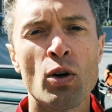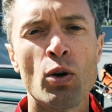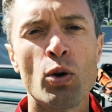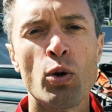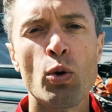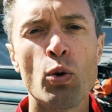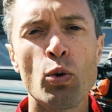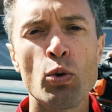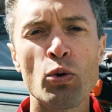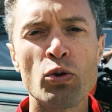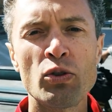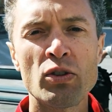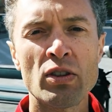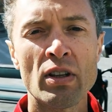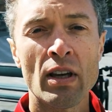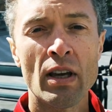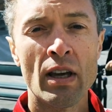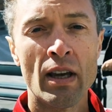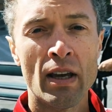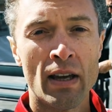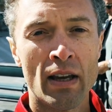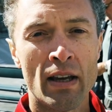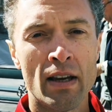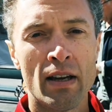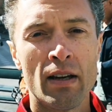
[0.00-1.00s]
Hus,
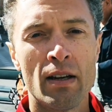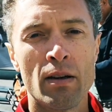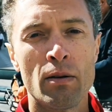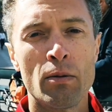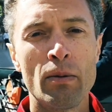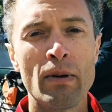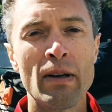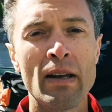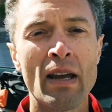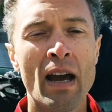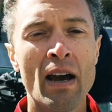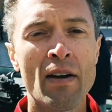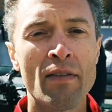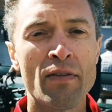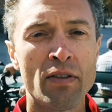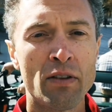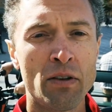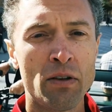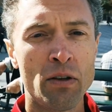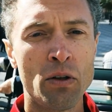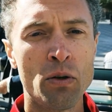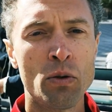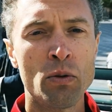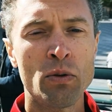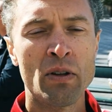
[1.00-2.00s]
we have the
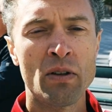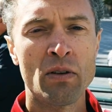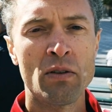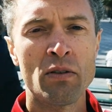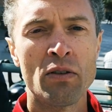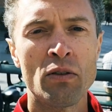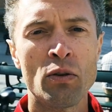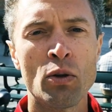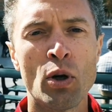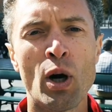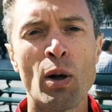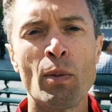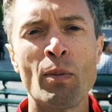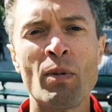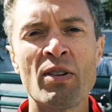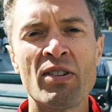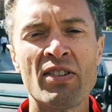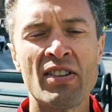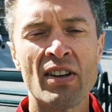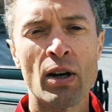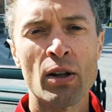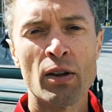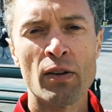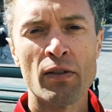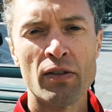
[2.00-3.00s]
U, the normal
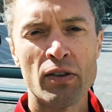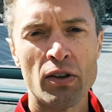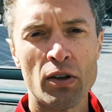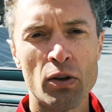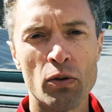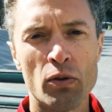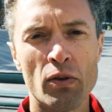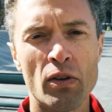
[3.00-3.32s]
sound of the U.